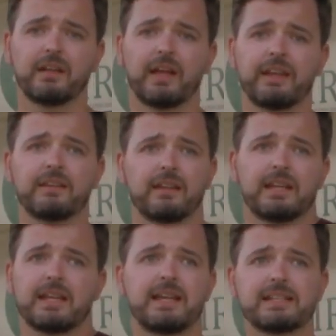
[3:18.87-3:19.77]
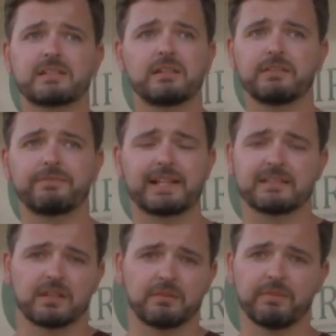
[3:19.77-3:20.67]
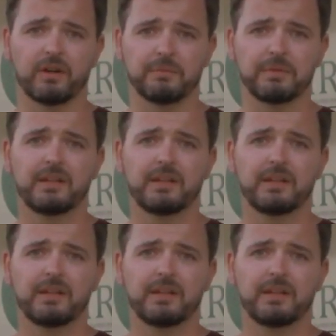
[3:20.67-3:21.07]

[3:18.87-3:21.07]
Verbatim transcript: and it, it's like a fan zone vibe.